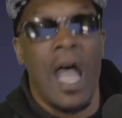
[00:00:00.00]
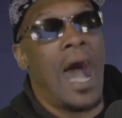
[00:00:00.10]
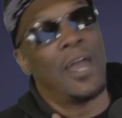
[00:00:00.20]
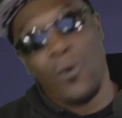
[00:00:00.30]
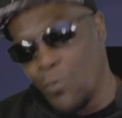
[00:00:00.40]

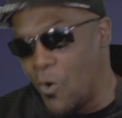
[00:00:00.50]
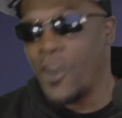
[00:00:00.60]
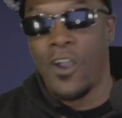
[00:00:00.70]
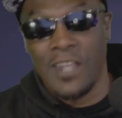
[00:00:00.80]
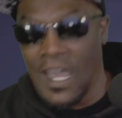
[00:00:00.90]
I don't
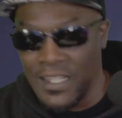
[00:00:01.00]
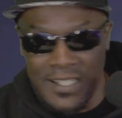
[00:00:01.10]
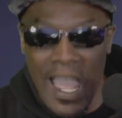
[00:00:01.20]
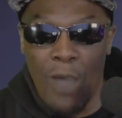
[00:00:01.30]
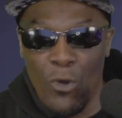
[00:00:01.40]
want our Dallas
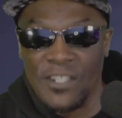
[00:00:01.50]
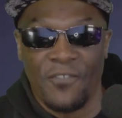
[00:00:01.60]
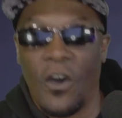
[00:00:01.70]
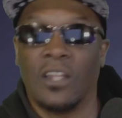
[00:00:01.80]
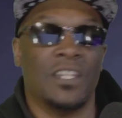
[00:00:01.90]
Cowboys to
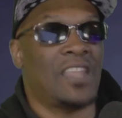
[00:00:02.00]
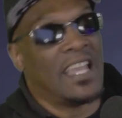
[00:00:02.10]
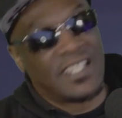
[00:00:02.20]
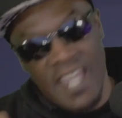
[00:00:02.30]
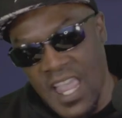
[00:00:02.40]
fall in
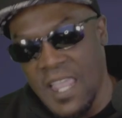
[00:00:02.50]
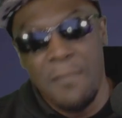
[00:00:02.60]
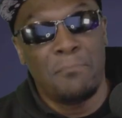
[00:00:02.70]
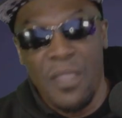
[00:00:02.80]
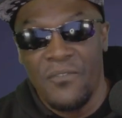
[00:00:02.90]
that
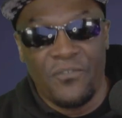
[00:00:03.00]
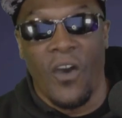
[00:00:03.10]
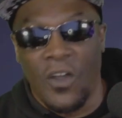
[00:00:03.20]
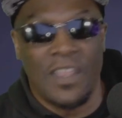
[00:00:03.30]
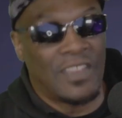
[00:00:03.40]
same
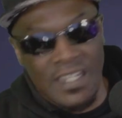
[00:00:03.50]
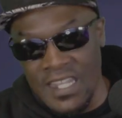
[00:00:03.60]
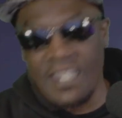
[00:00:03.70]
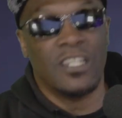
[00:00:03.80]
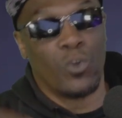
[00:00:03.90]
pitfall that they
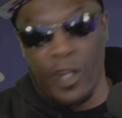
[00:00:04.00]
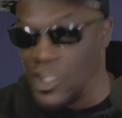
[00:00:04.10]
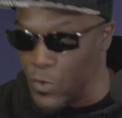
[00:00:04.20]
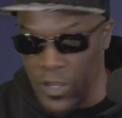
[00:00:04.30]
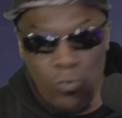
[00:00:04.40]
did in
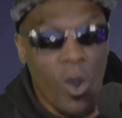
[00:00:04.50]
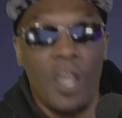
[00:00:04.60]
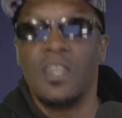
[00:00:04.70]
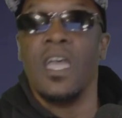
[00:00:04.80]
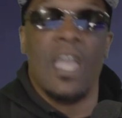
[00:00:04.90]

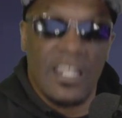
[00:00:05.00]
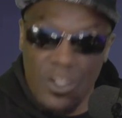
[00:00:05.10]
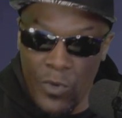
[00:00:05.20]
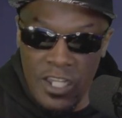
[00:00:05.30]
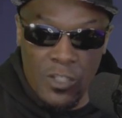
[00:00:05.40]
2021 and
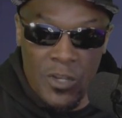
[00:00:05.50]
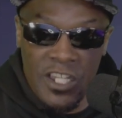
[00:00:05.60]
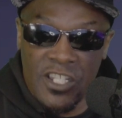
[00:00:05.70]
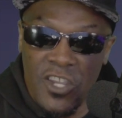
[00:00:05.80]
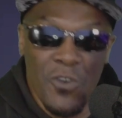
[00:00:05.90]

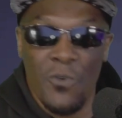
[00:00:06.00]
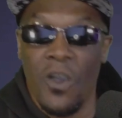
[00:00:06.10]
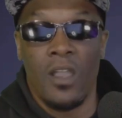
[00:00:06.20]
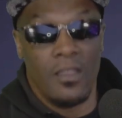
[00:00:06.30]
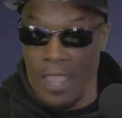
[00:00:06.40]
2022.
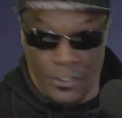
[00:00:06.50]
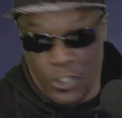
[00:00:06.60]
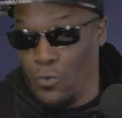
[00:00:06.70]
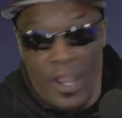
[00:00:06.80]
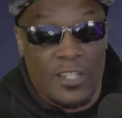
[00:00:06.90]

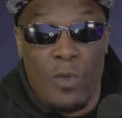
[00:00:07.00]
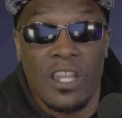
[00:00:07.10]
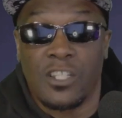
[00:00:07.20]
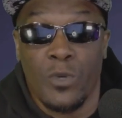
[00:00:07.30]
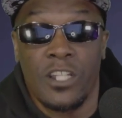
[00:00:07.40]
Shoot, as well
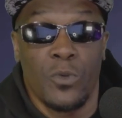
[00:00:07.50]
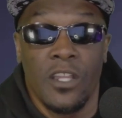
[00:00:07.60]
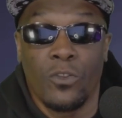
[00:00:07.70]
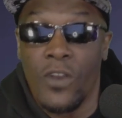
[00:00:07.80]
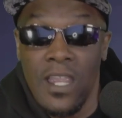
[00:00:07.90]
as
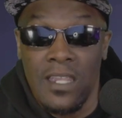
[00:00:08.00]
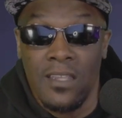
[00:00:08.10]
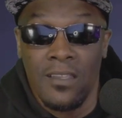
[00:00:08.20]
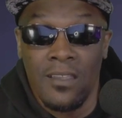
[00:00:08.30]
2023.